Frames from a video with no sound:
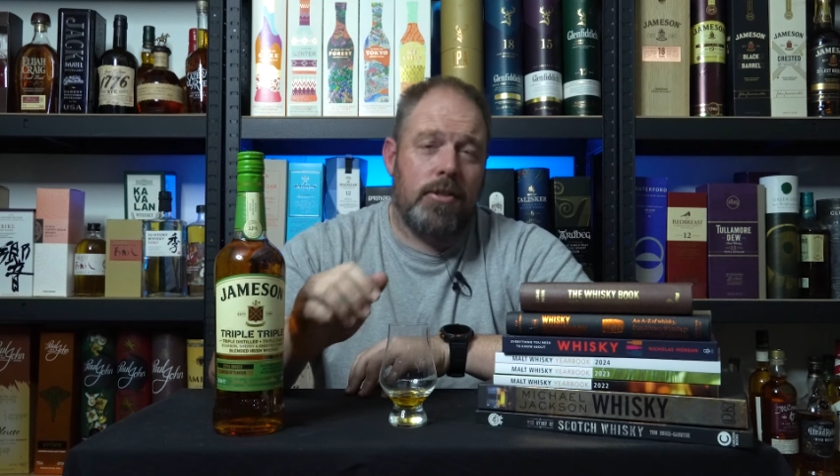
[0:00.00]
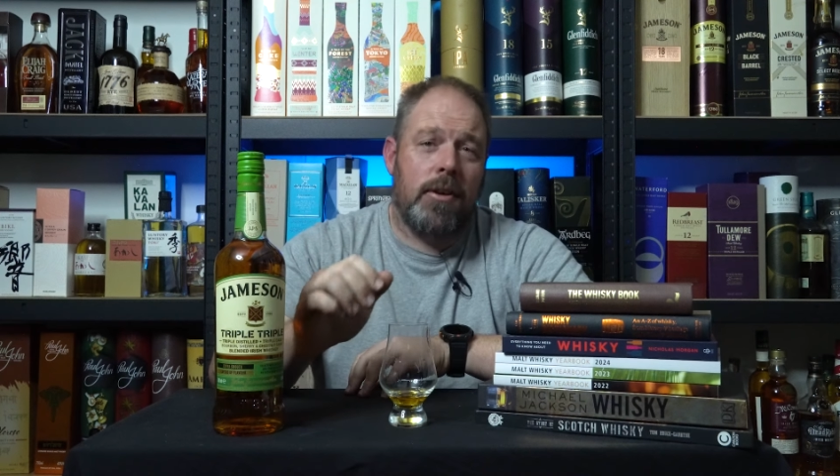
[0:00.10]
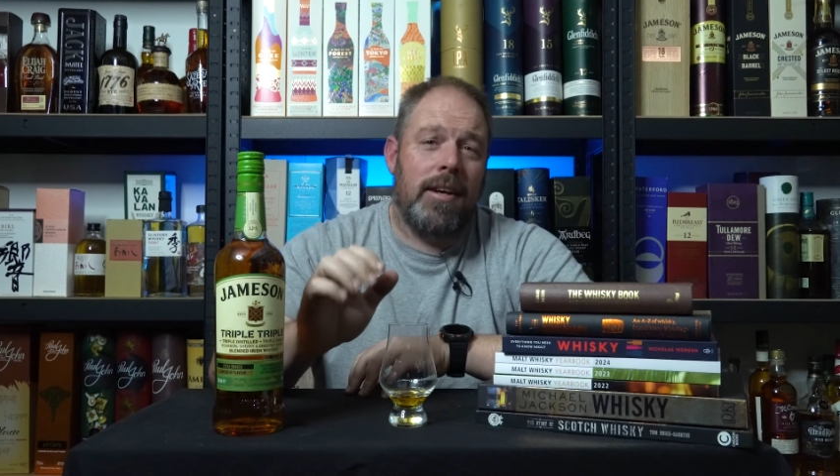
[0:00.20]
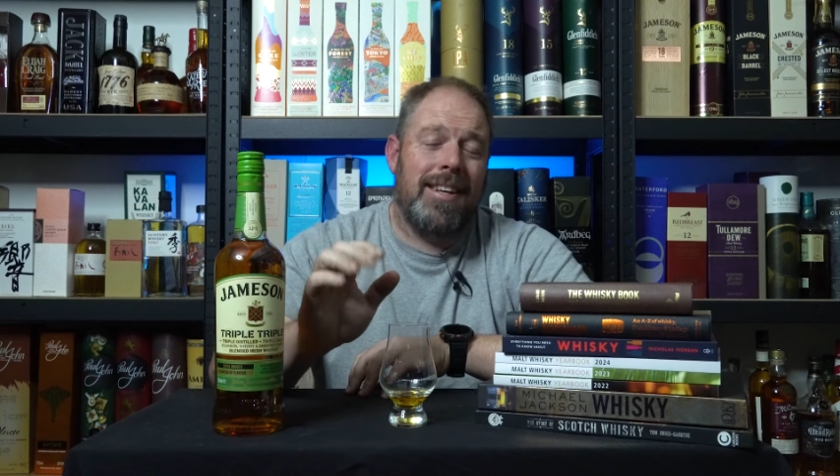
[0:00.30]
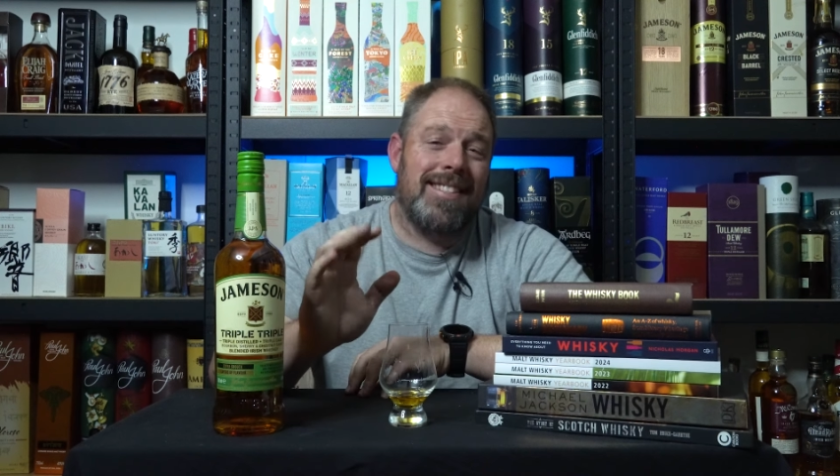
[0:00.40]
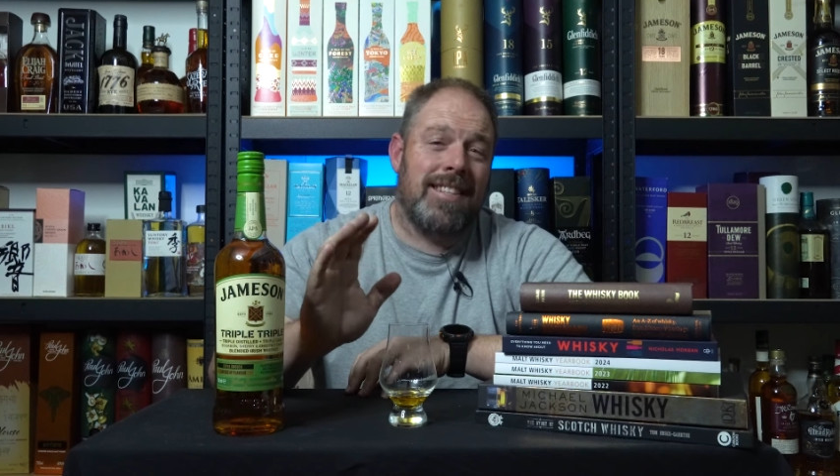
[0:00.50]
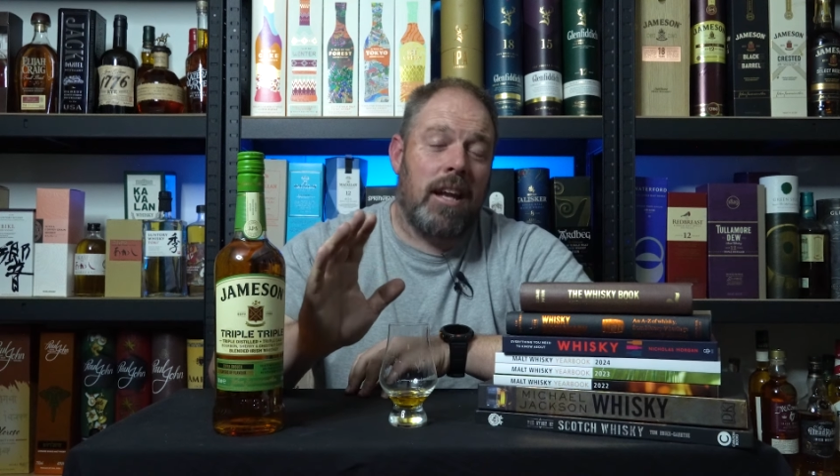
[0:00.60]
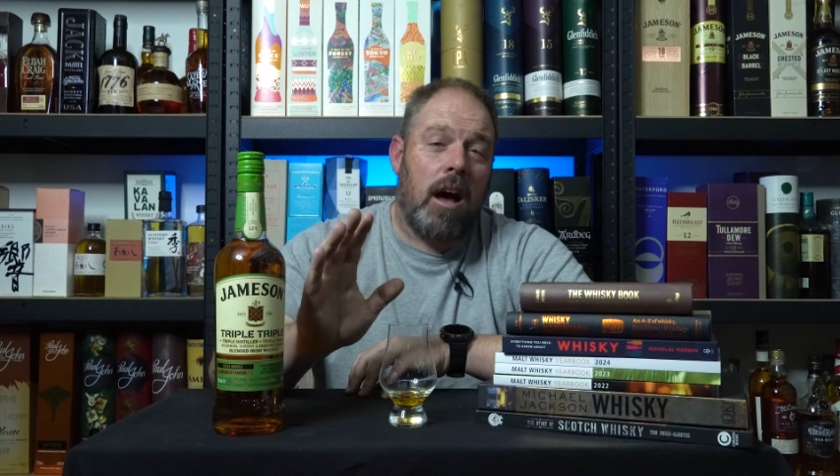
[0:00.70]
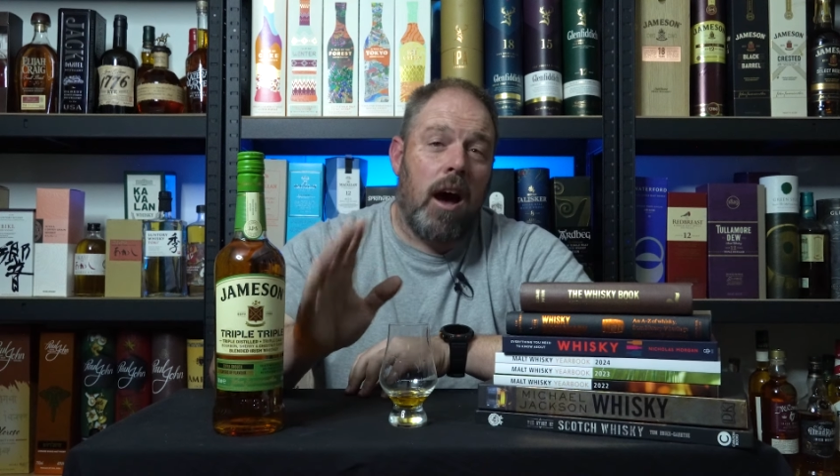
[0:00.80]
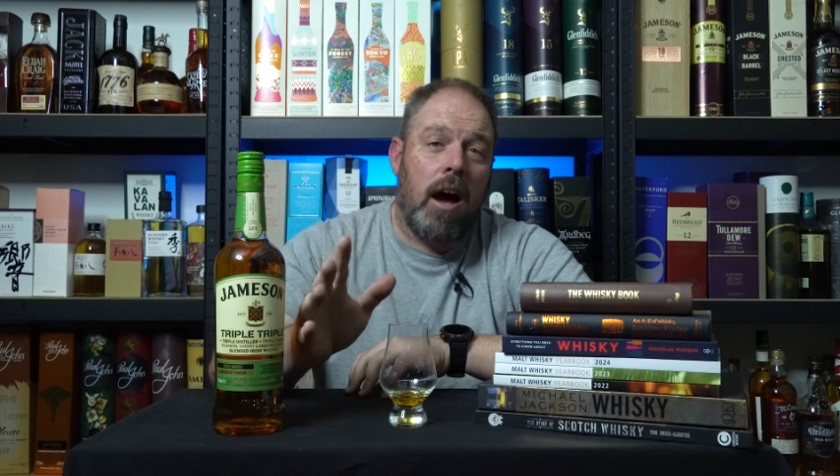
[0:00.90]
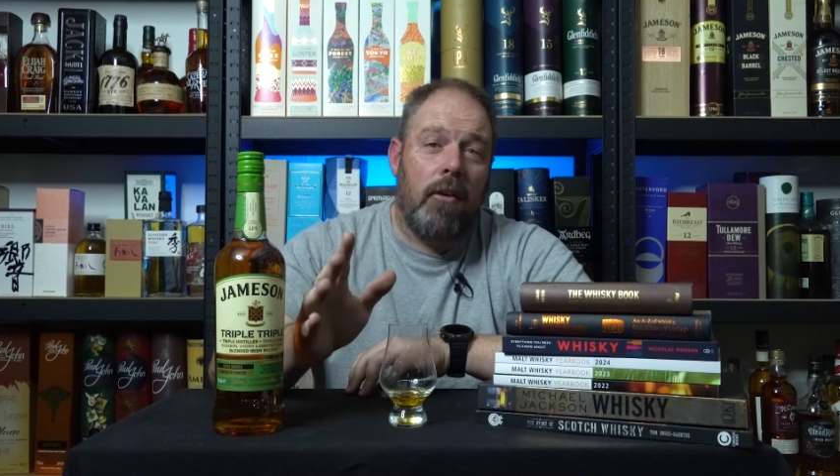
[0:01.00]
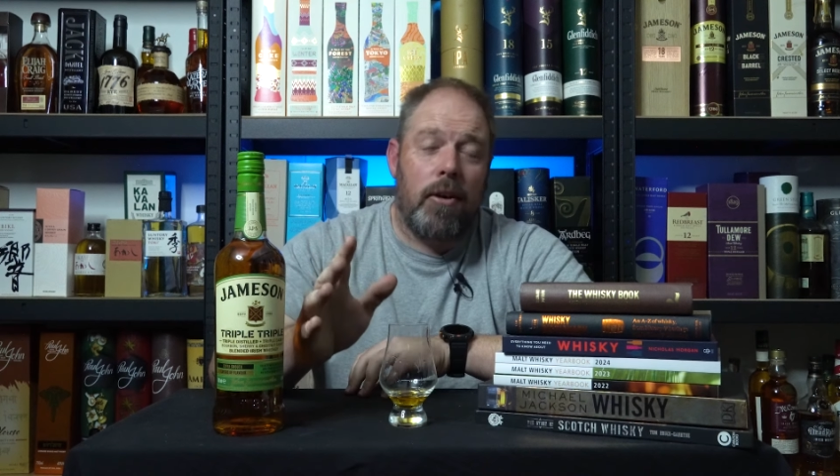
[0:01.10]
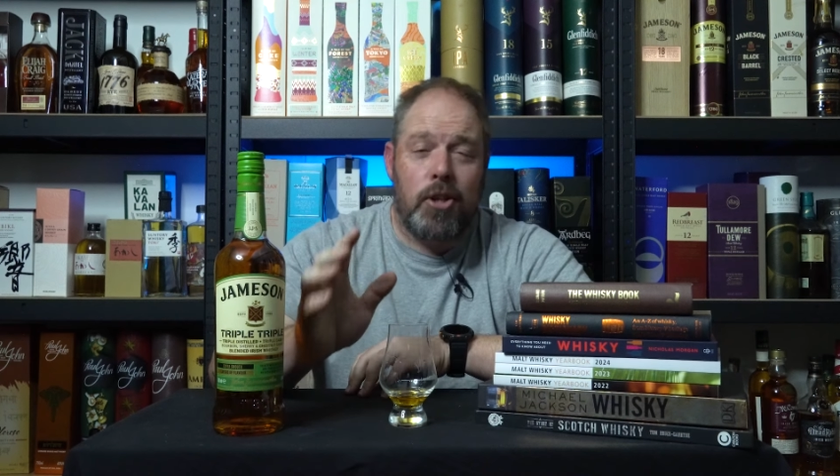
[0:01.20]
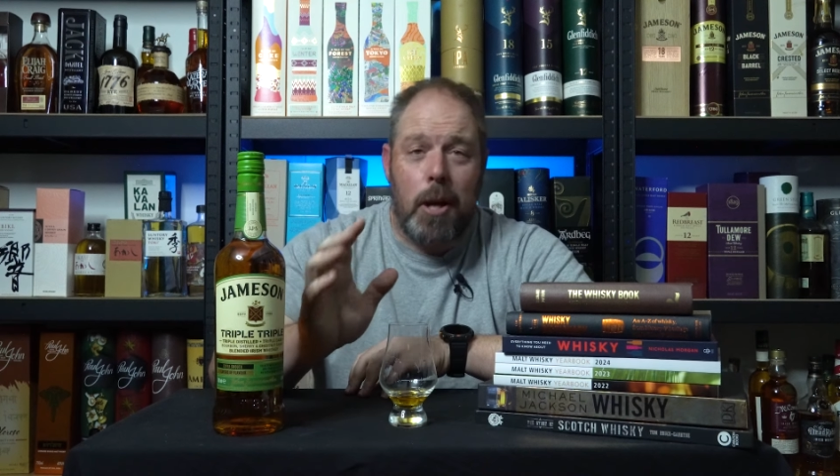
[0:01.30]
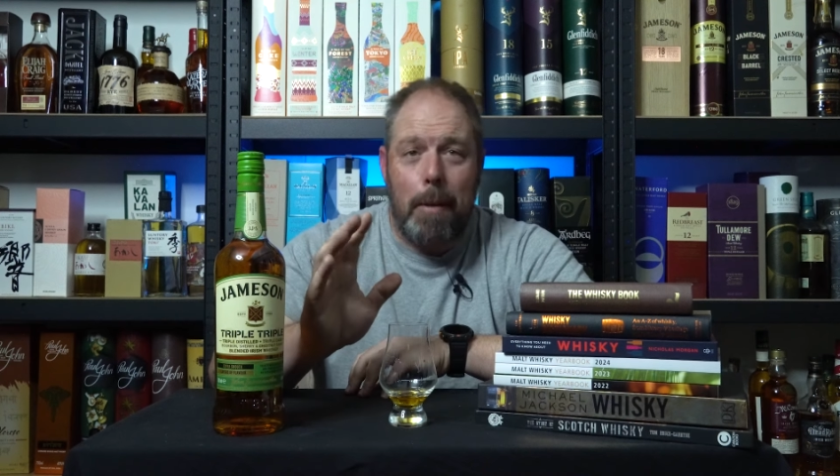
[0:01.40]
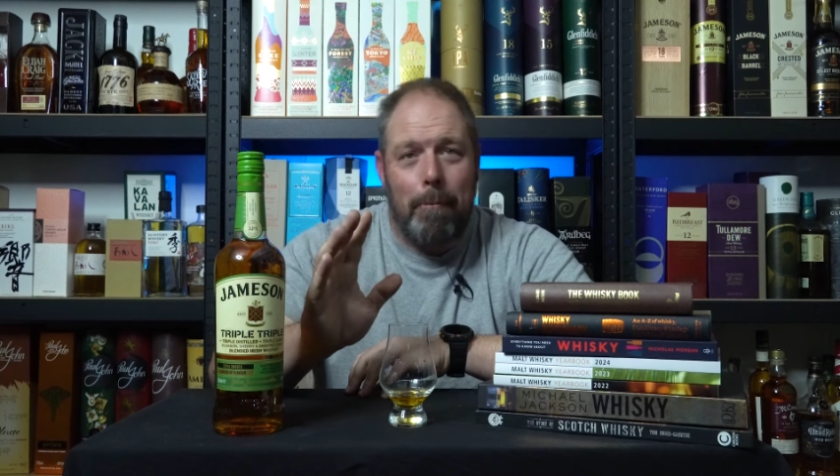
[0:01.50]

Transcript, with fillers: so it is an Irish